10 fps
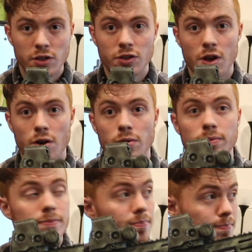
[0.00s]
So
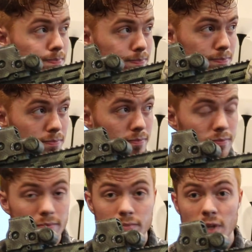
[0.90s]

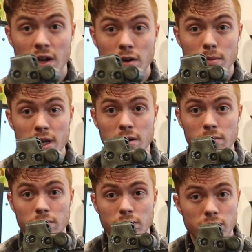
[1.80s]
here in a minute
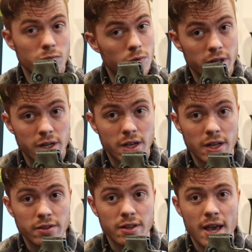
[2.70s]
we're going to
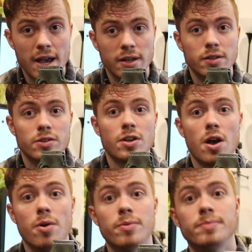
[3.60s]
cut to that,
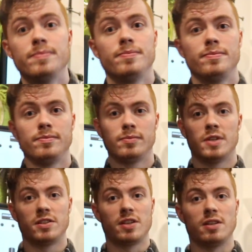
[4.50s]
so
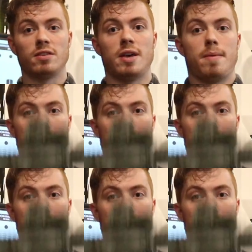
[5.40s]
let's get to that.